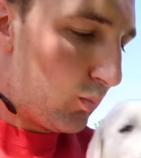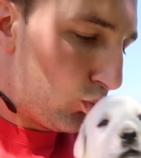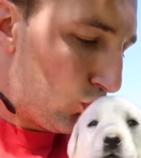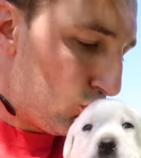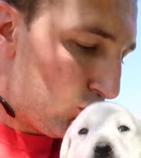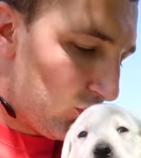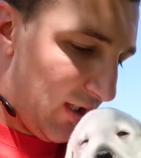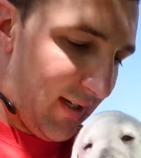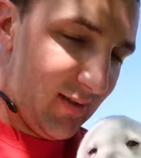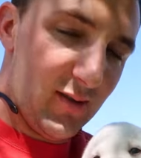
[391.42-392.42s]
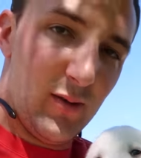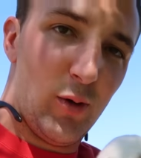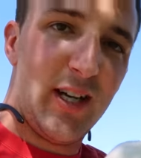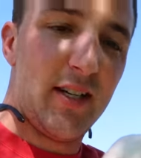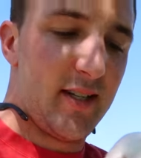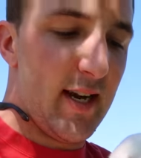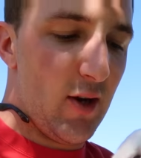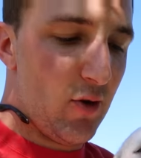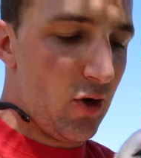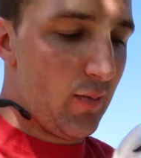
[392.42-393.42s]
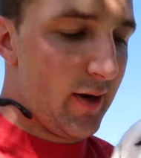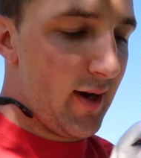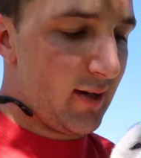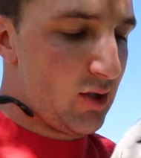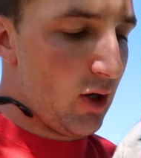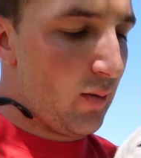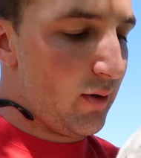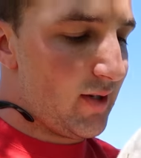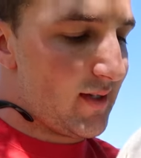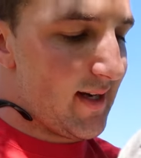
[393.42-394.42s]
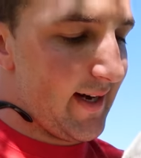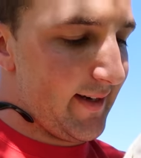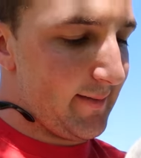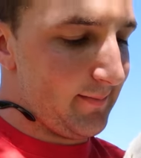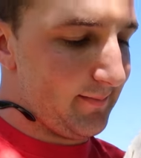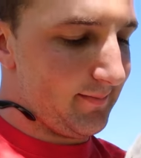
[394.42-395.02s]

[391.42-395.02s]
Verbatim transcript: We'll get to take you home on October 2nd.